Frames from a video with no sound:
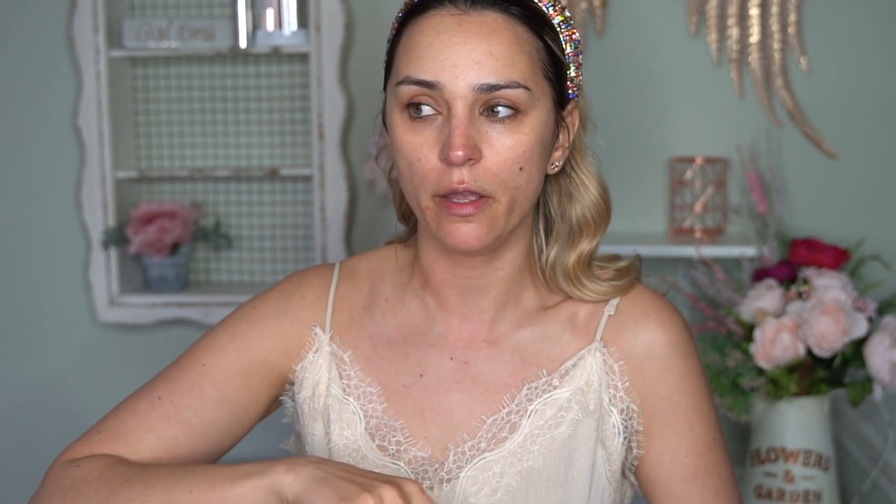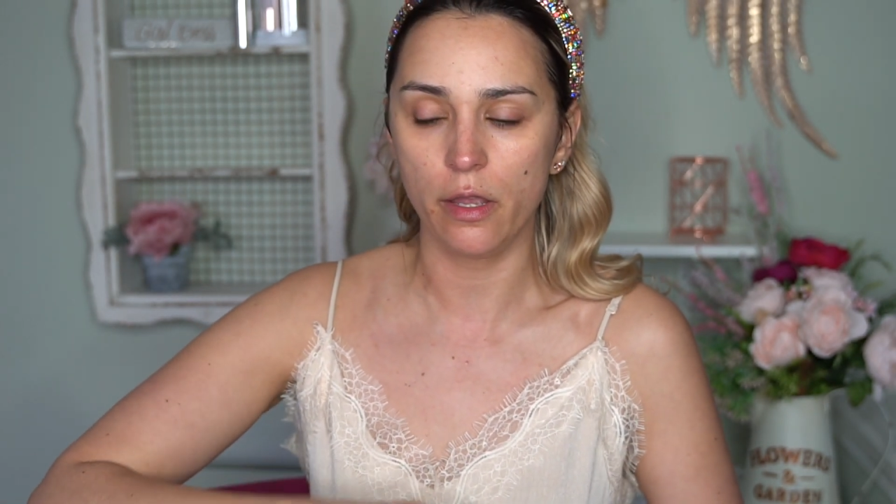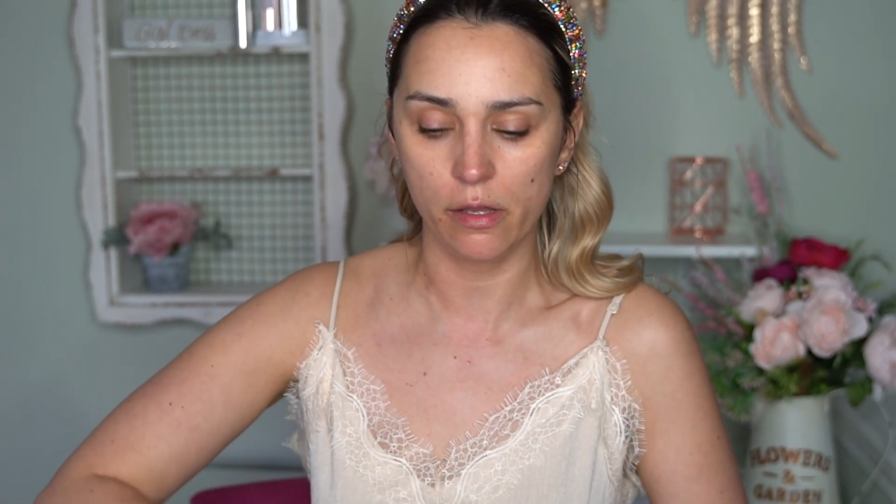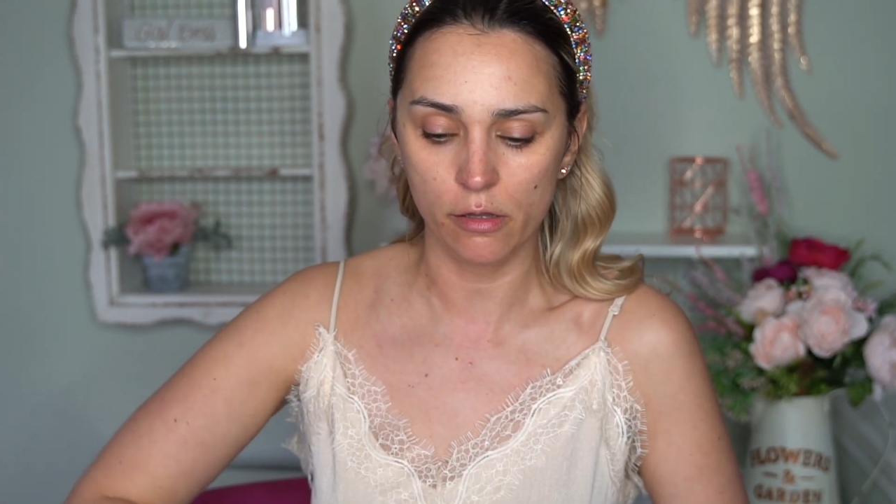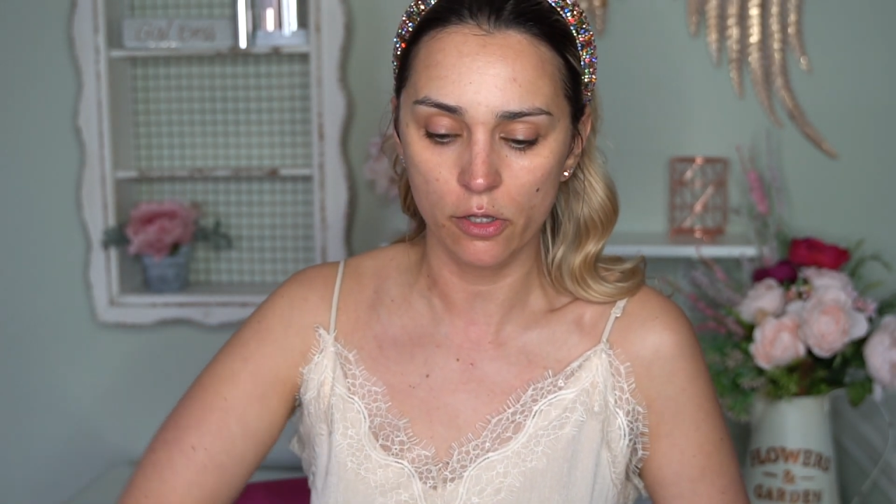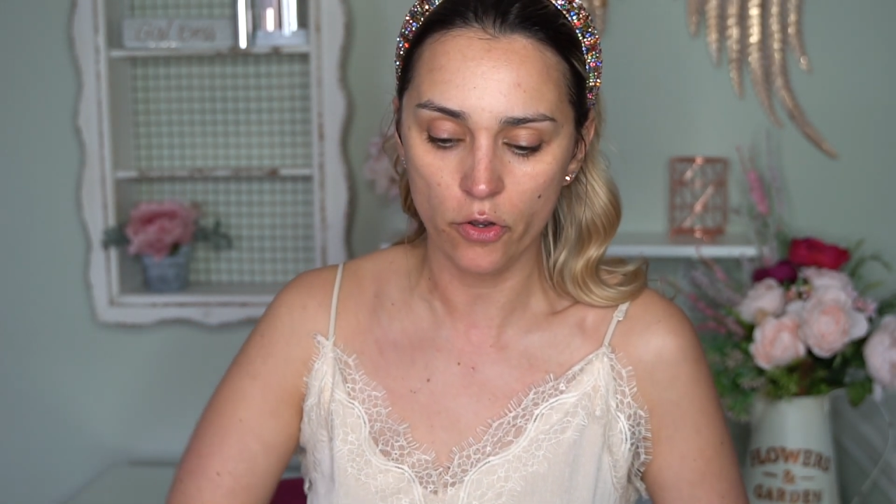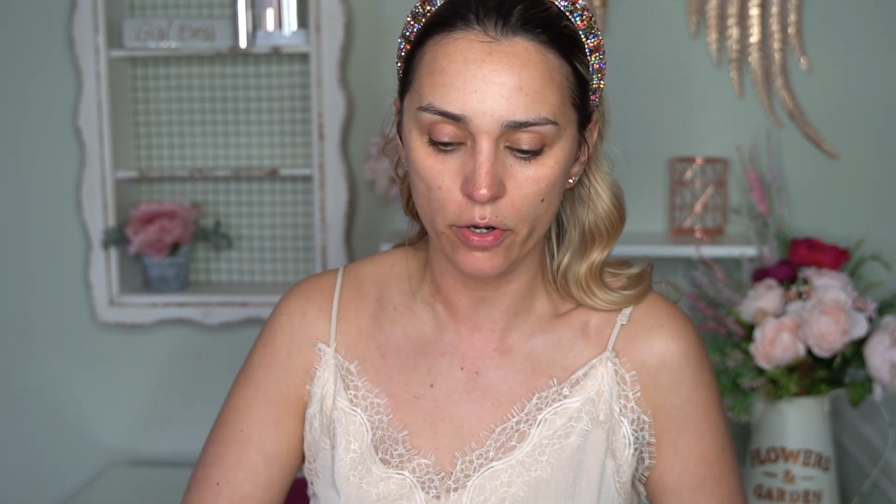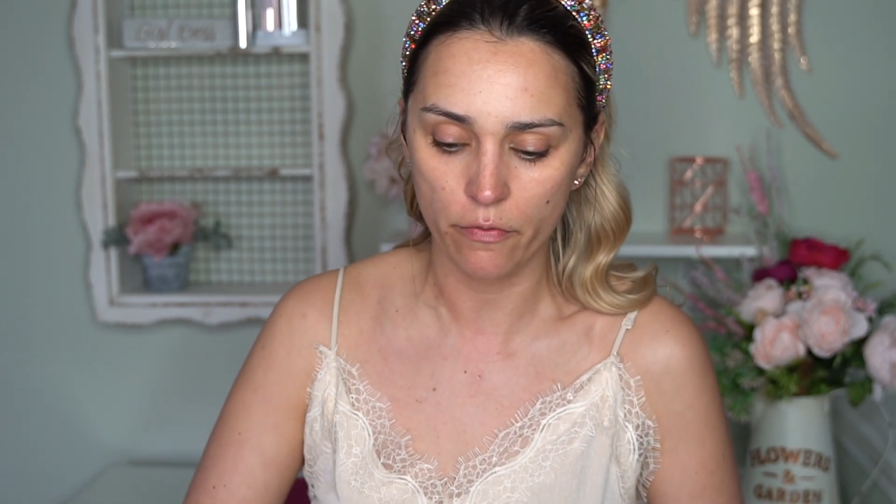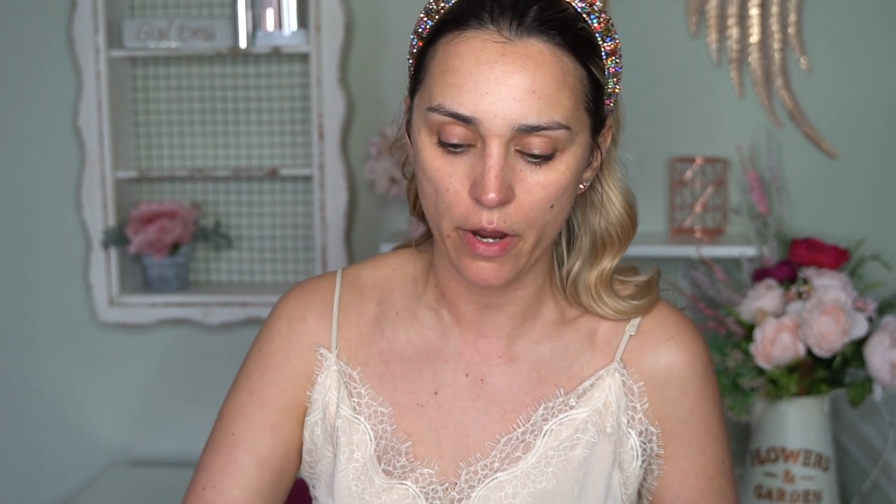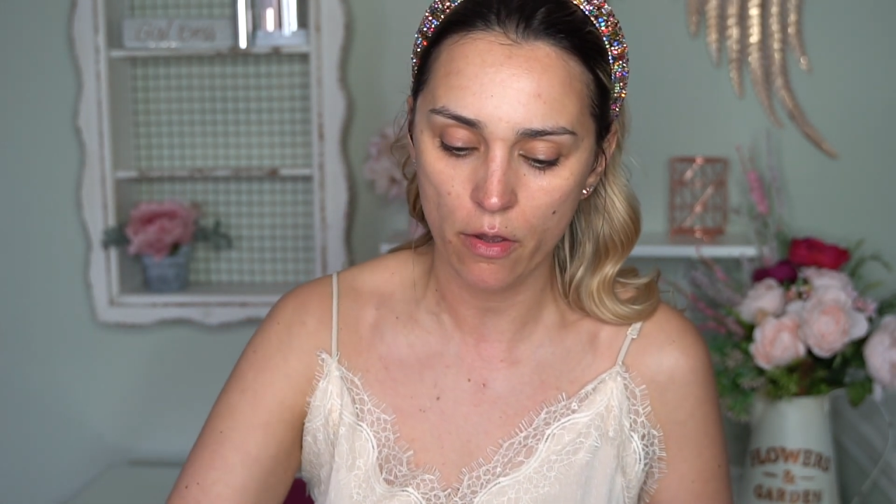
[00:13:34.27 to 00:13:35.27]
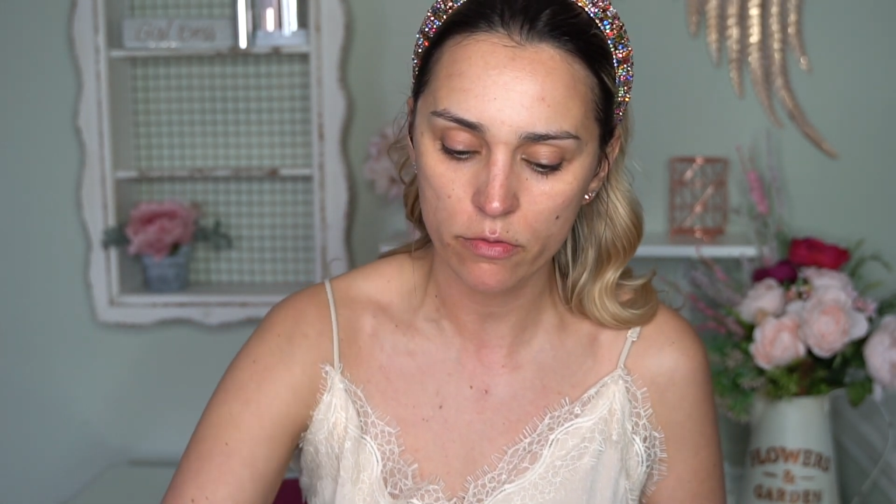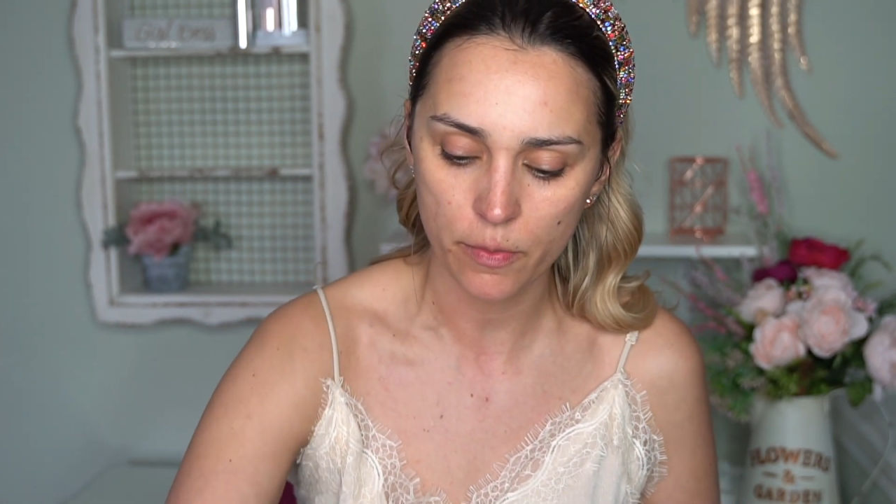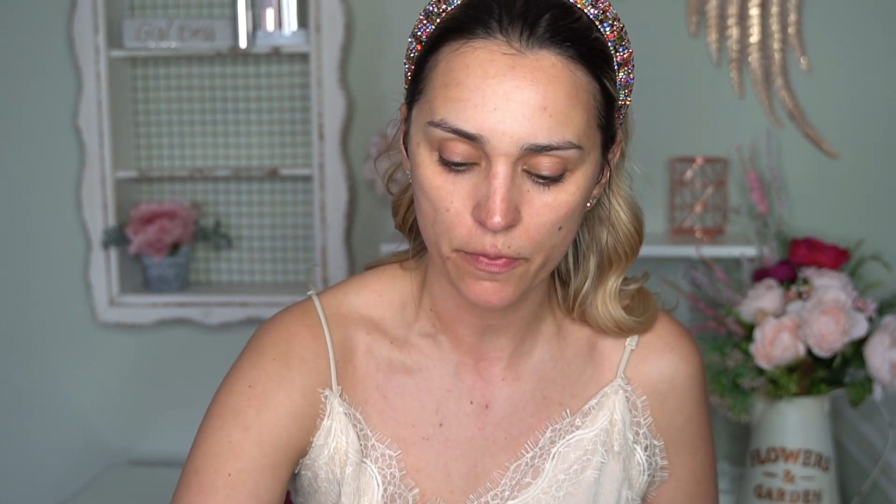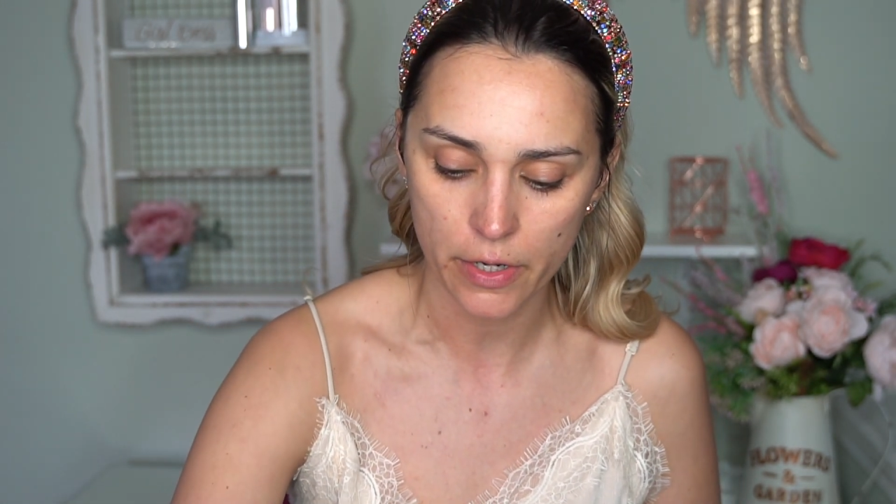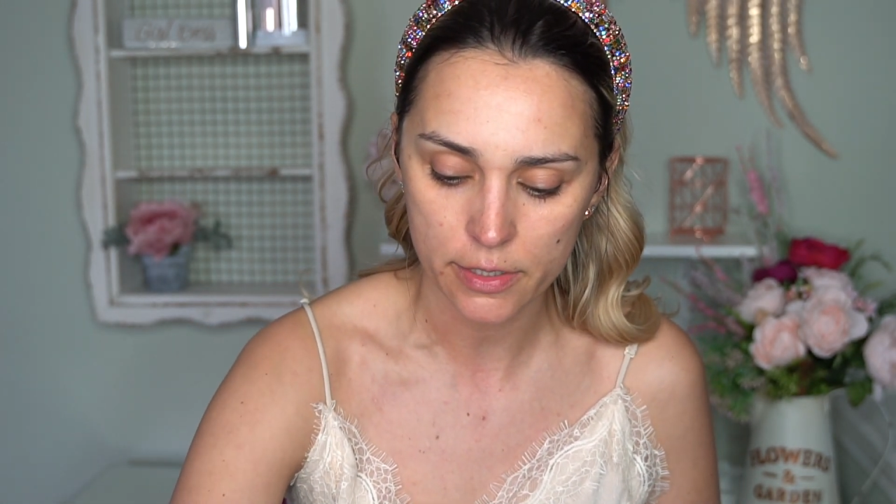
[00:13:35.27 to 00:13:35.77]
and look around the
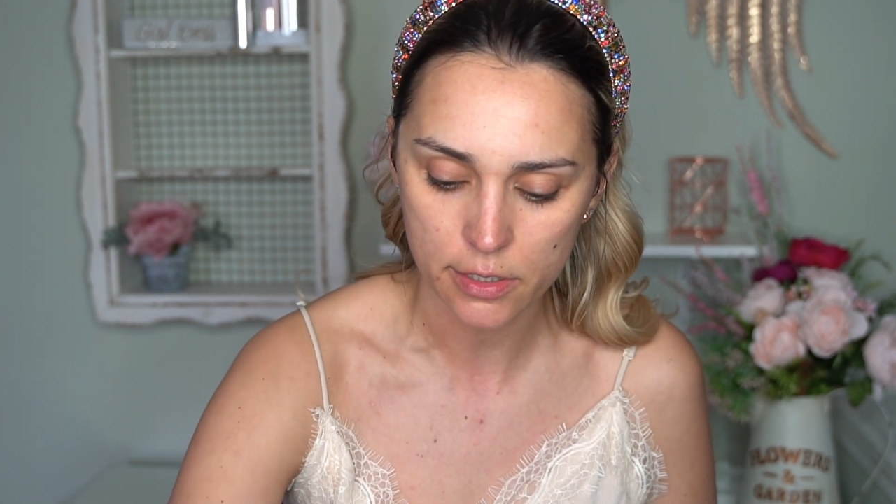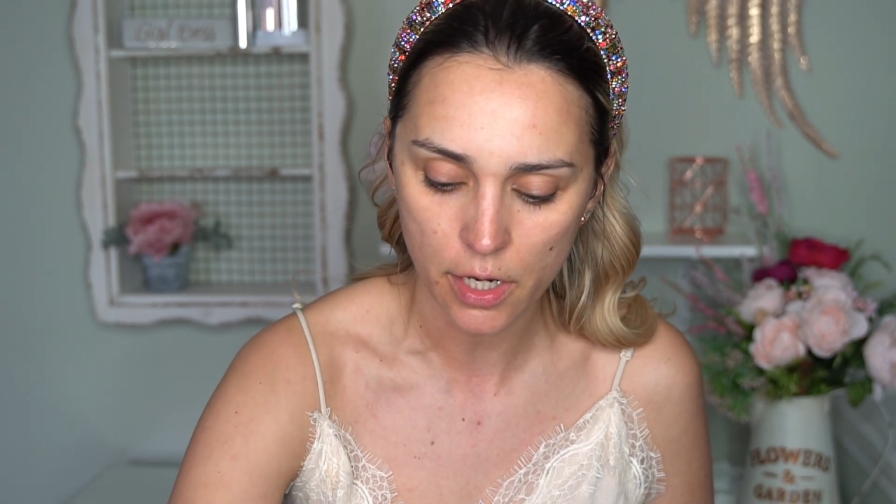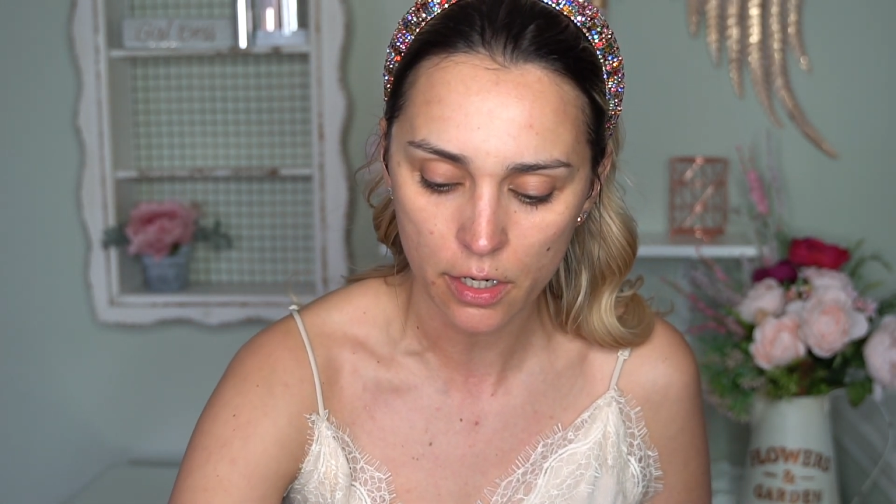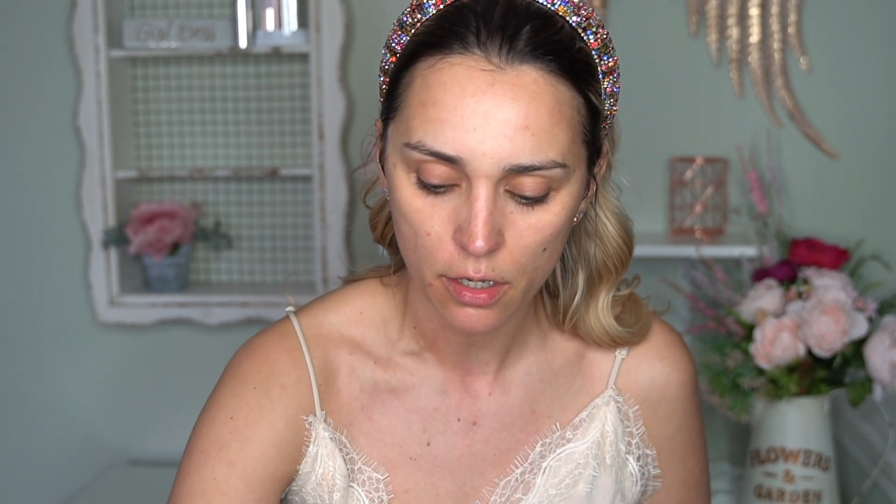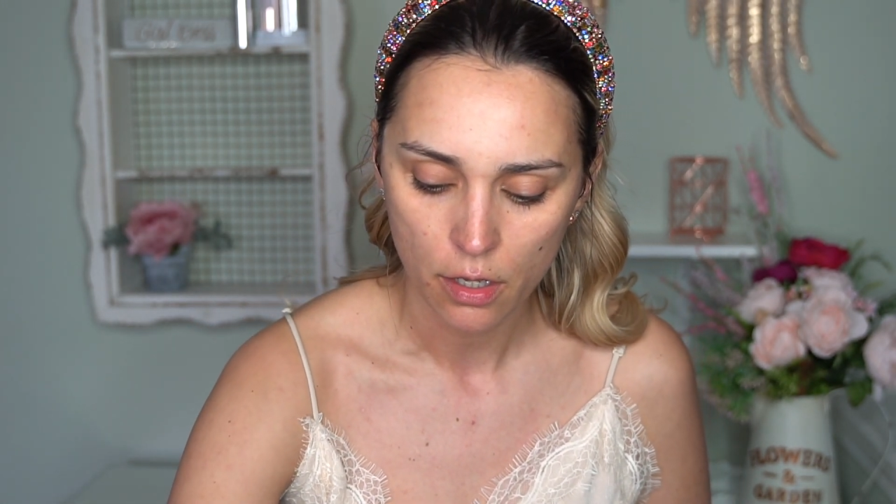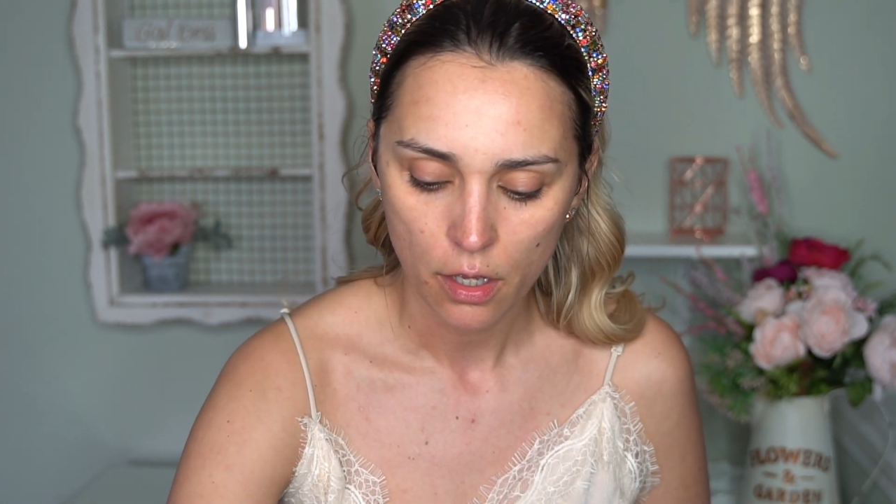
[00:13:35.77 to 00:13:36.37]
pricing,